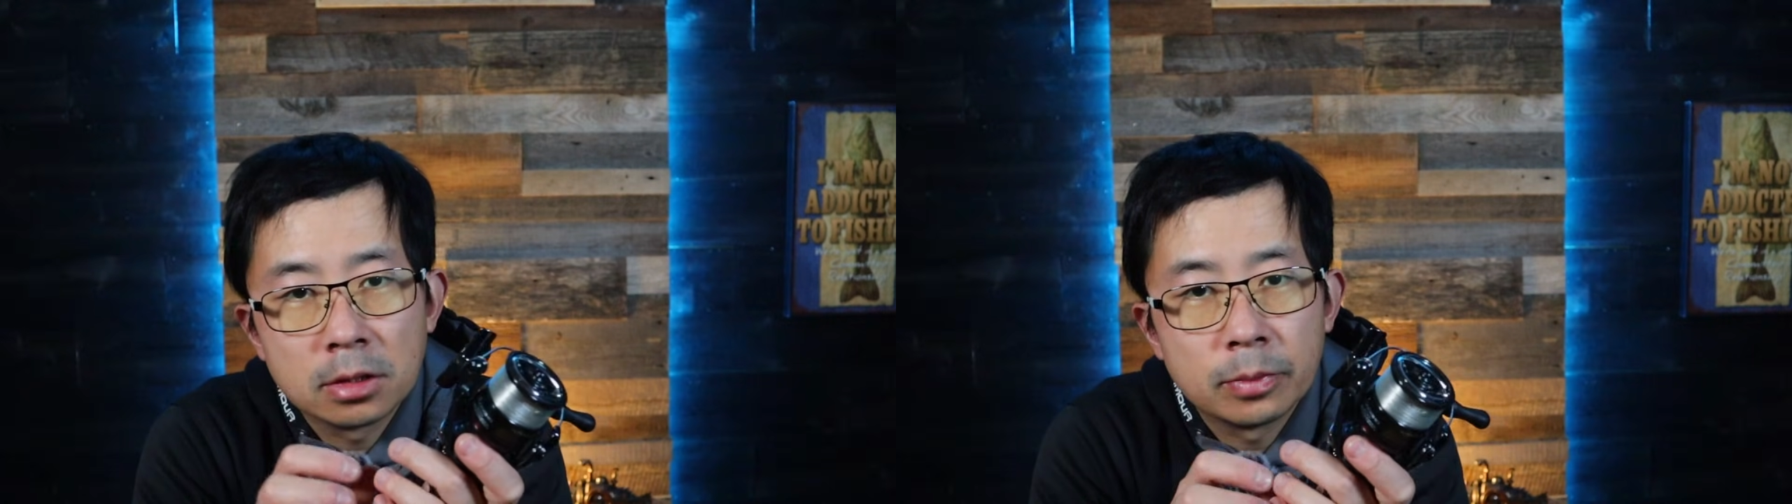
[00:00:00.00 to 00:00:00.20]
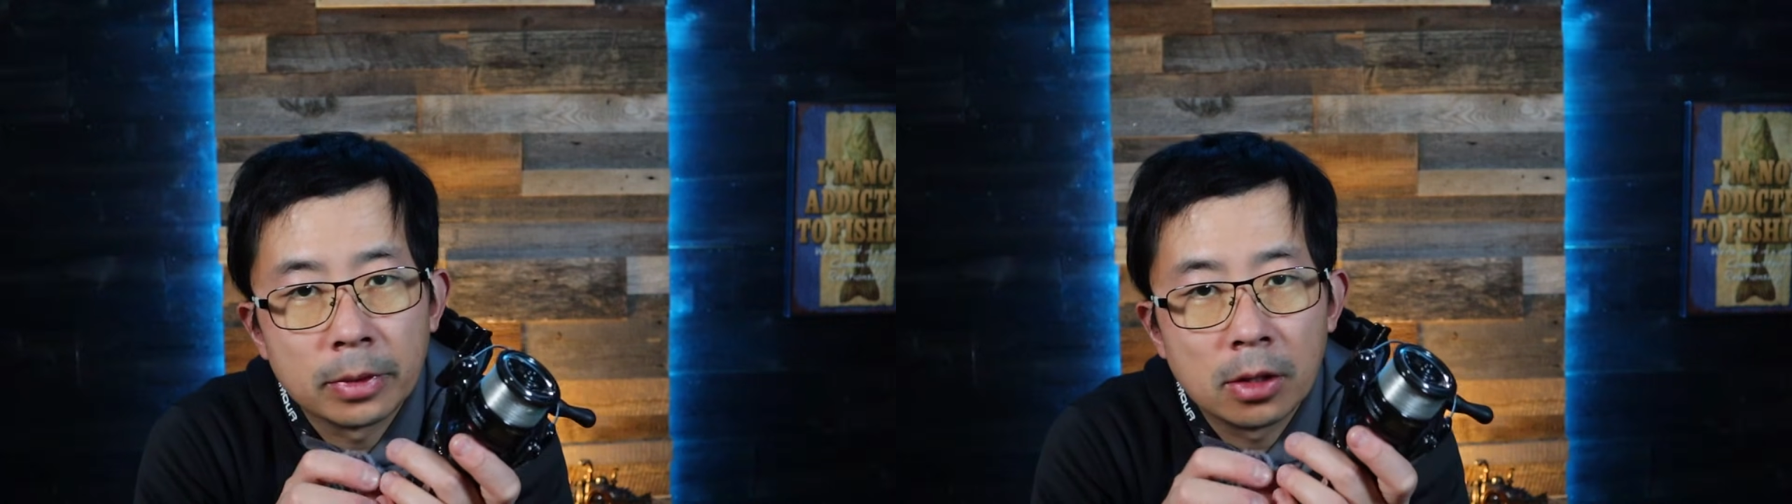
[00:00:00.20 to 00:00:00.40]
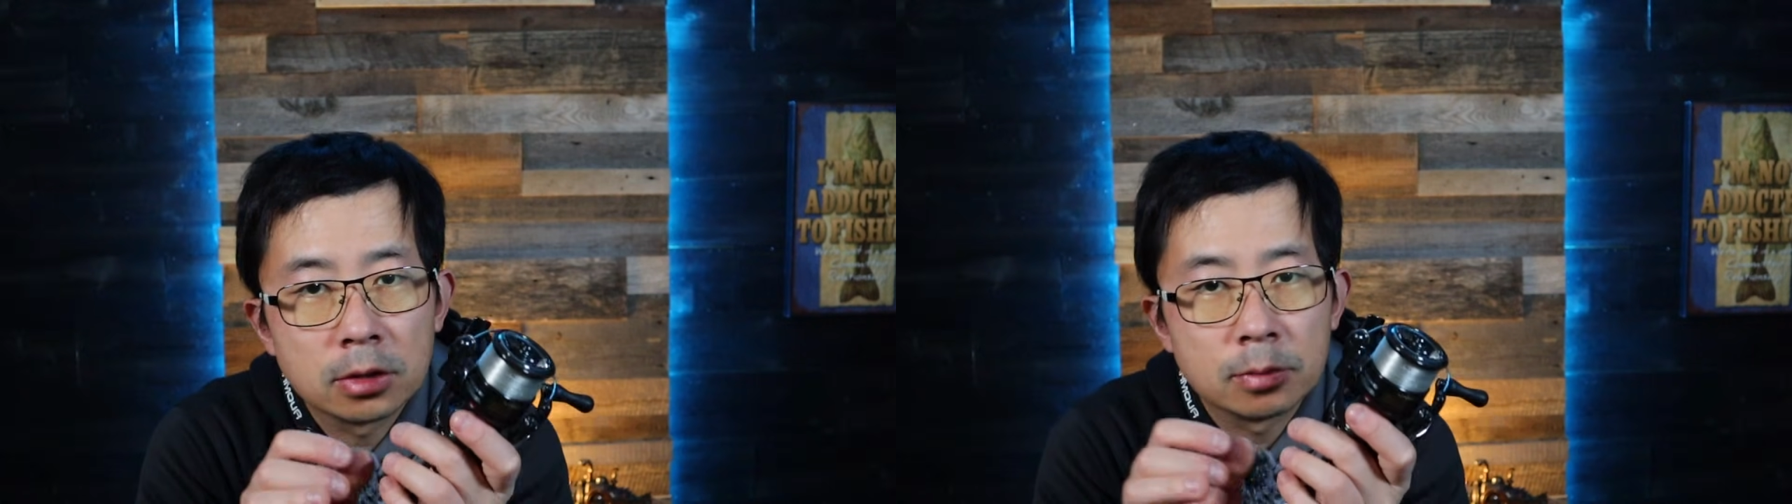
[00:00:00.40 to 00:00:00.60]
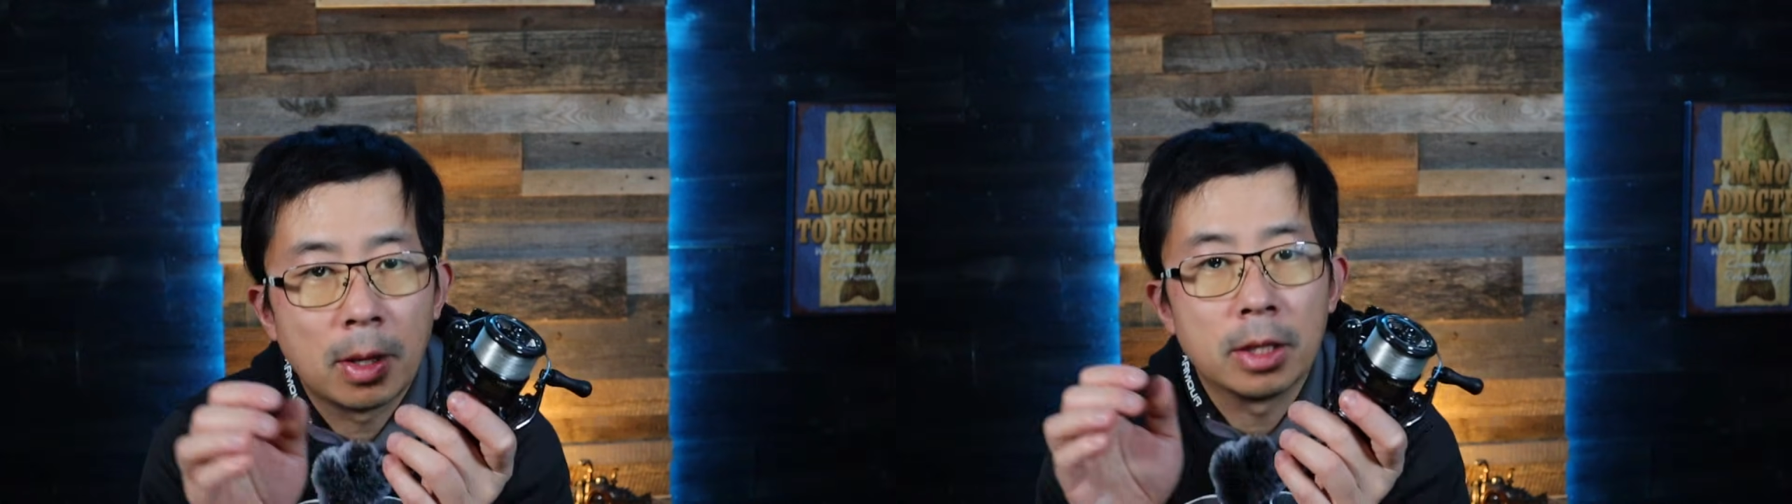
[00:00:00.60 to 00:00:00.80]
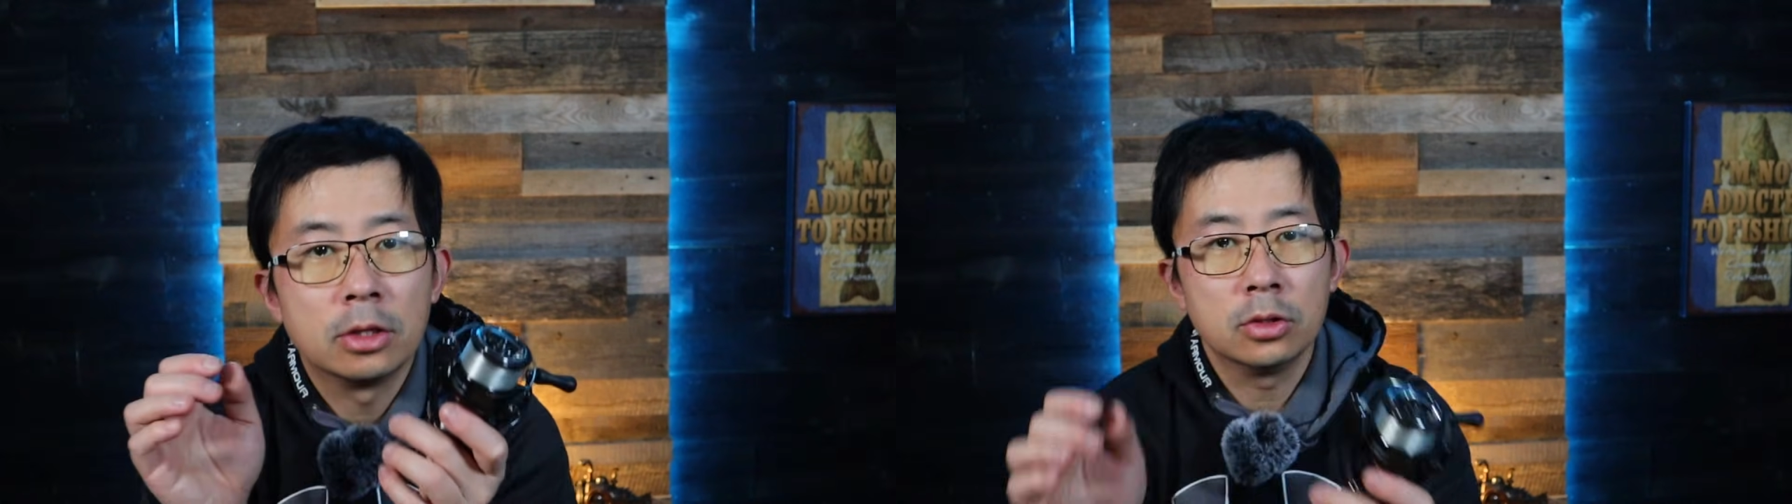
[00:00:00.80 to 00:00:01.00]
is because
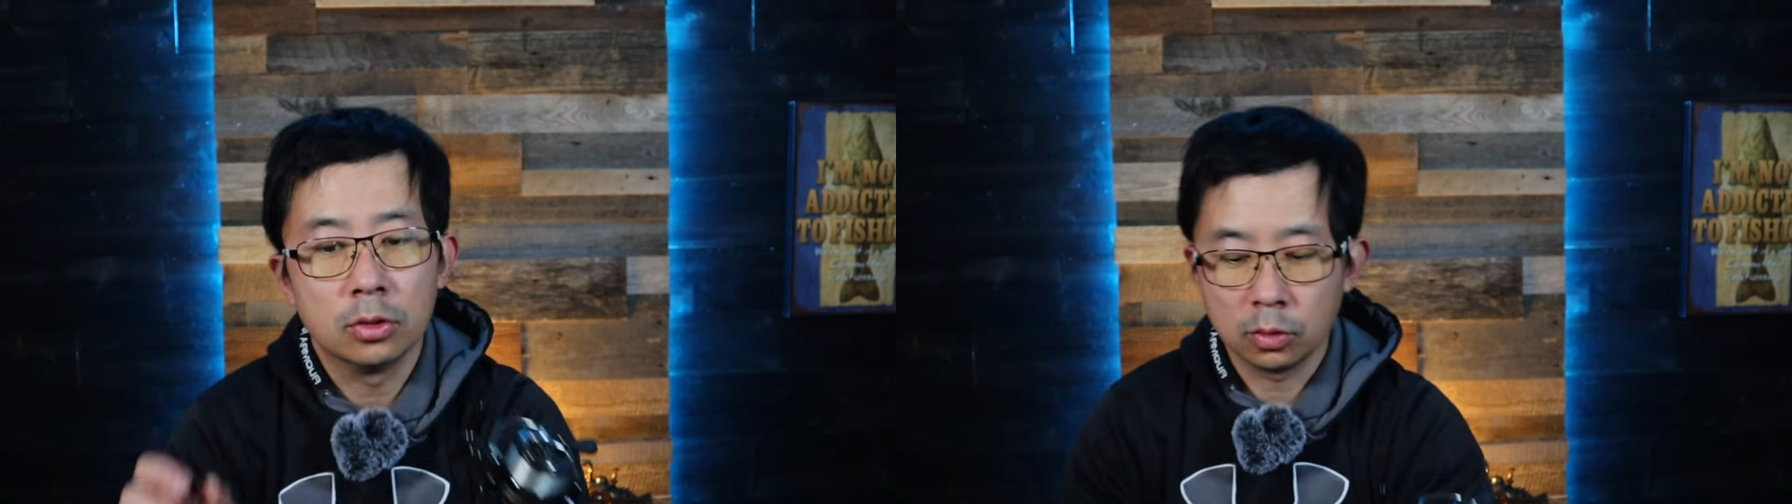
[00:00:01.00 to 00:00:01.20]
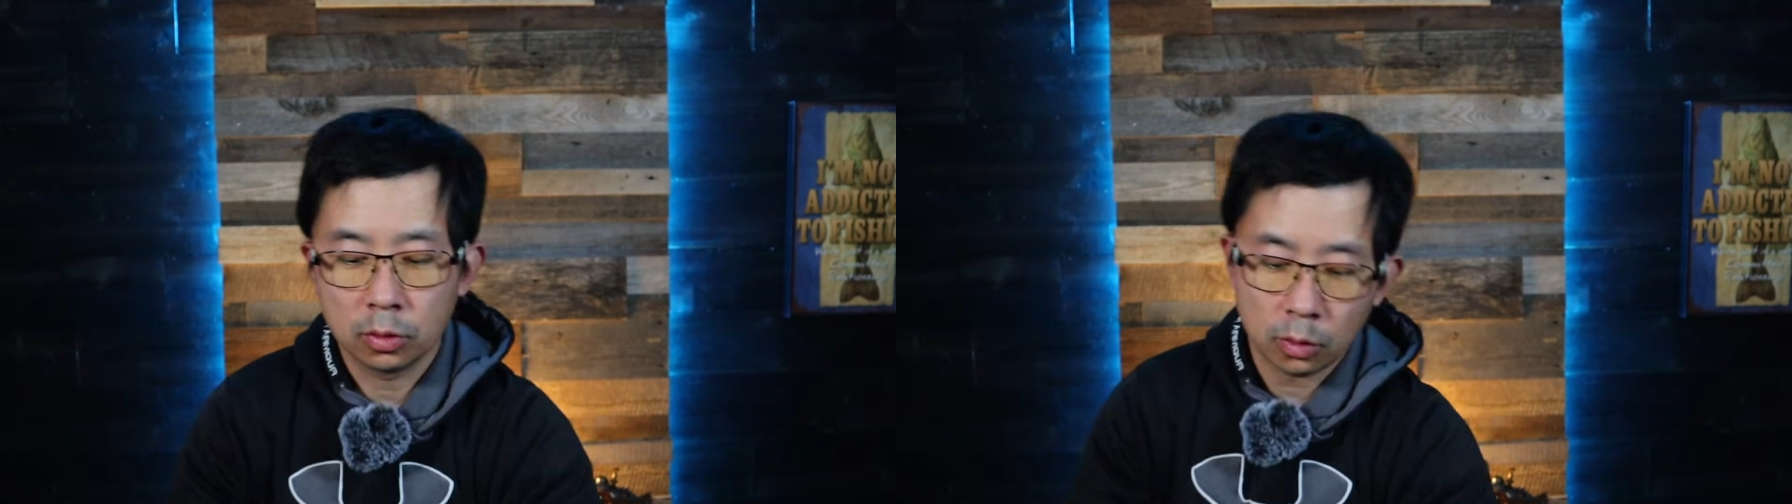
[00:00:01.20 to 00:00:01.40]
my new